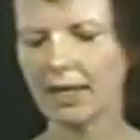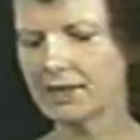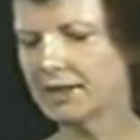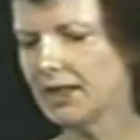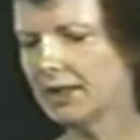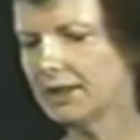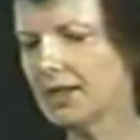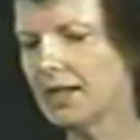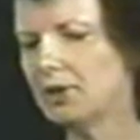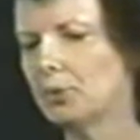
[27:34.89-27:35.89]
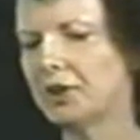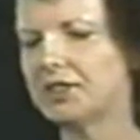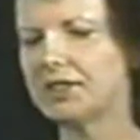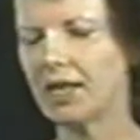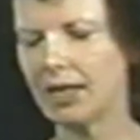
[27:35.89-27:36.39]
As Neil Young
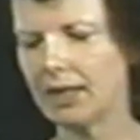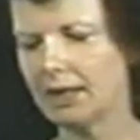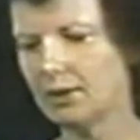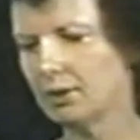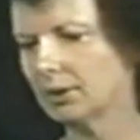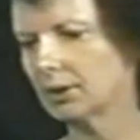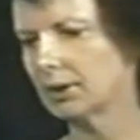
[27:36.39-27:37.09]
would say,